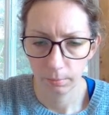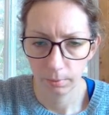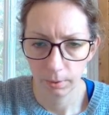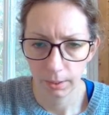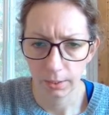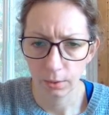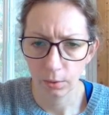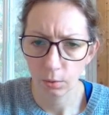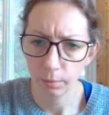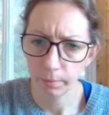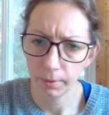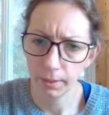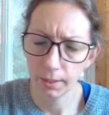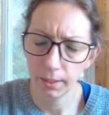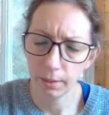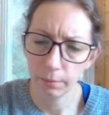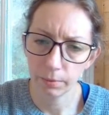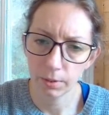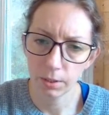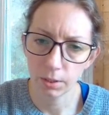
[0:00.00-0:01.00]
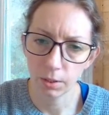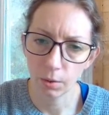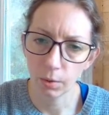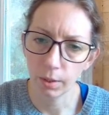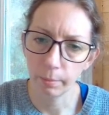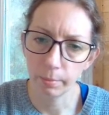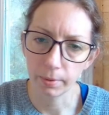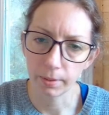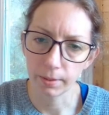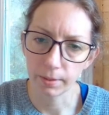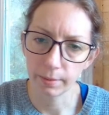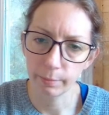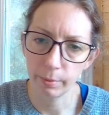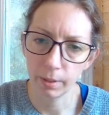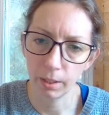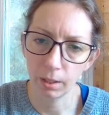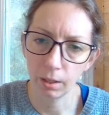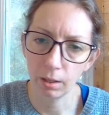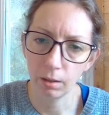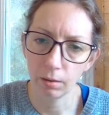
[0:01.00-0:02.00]
And normally that would show up as
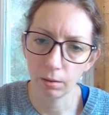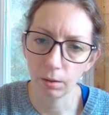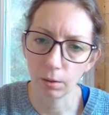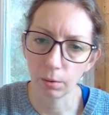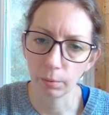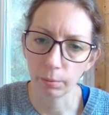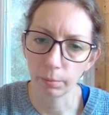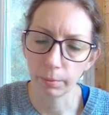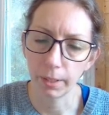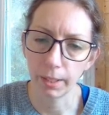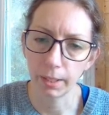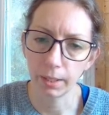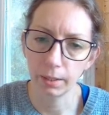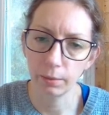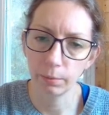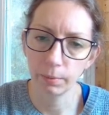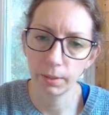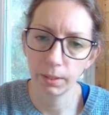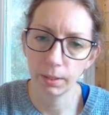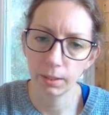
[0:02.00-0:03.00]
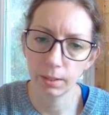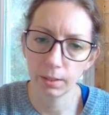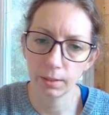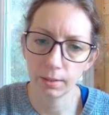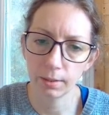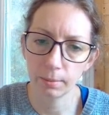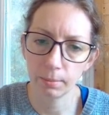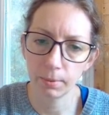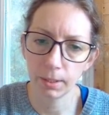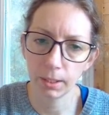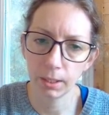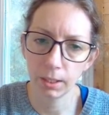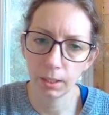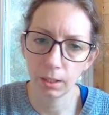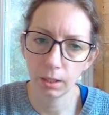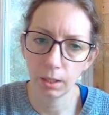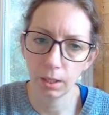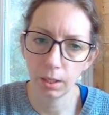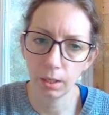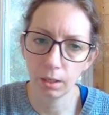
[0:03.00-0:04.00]
pink or red when it does something like
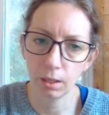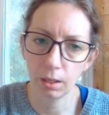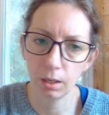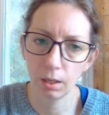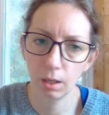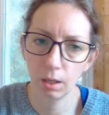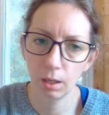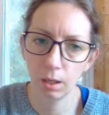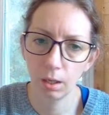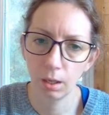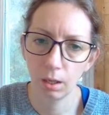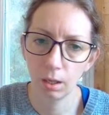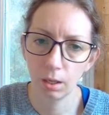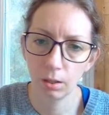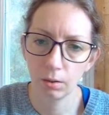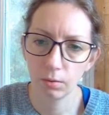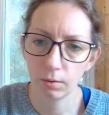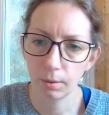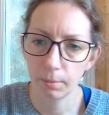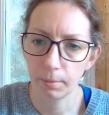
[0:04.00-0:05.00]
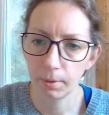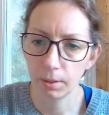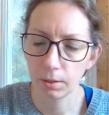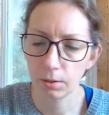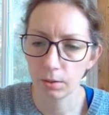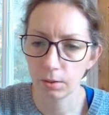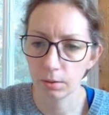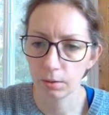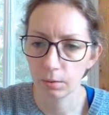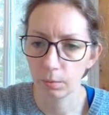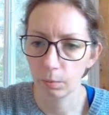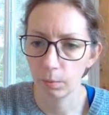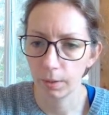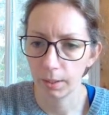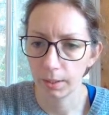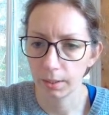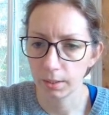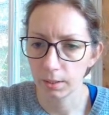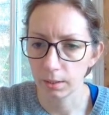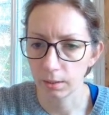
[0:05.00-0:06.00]
that, so I'm not sure why
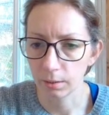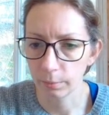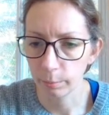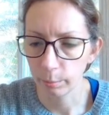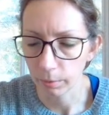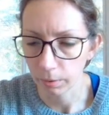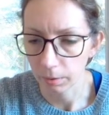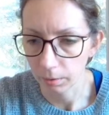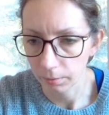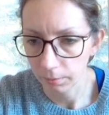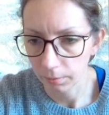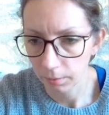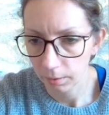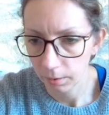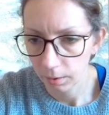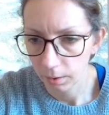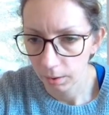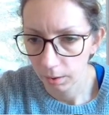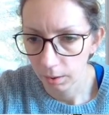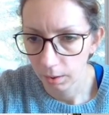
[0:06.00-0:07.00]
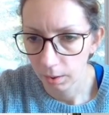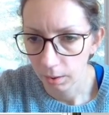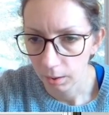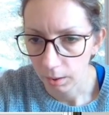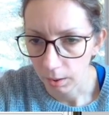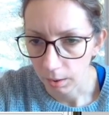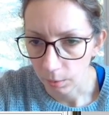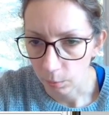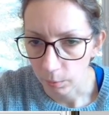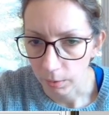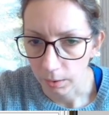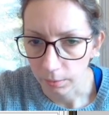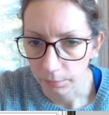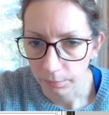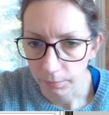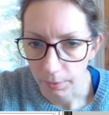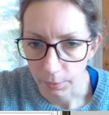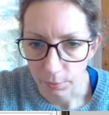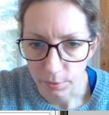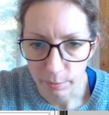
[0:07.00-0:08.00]
it didn't, but oh well,
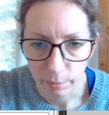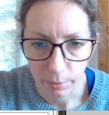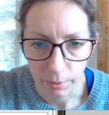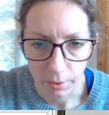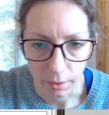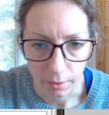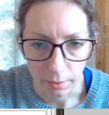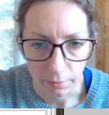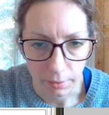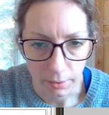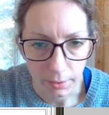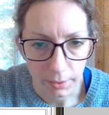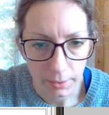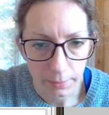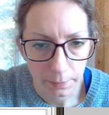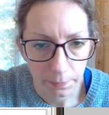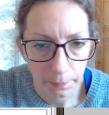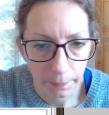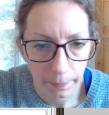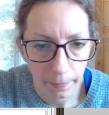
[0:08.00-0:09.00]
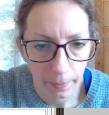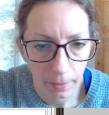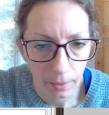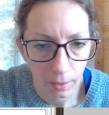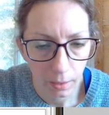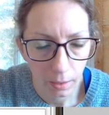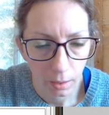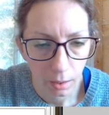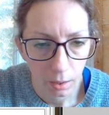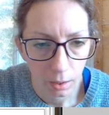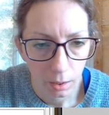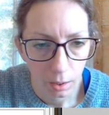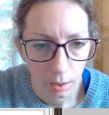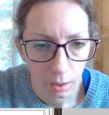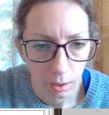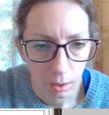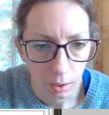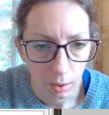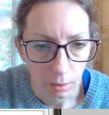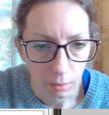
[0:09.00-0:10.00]
it was pretty obvious.
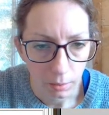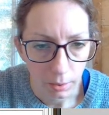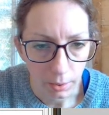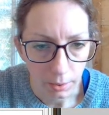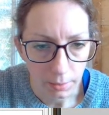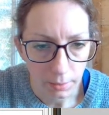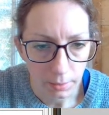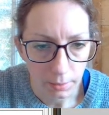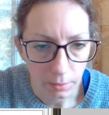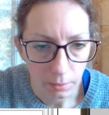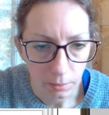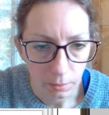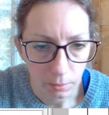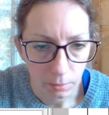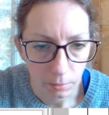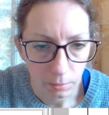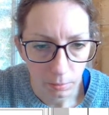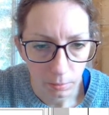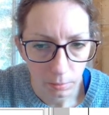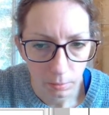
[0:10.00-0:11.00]
Okay, so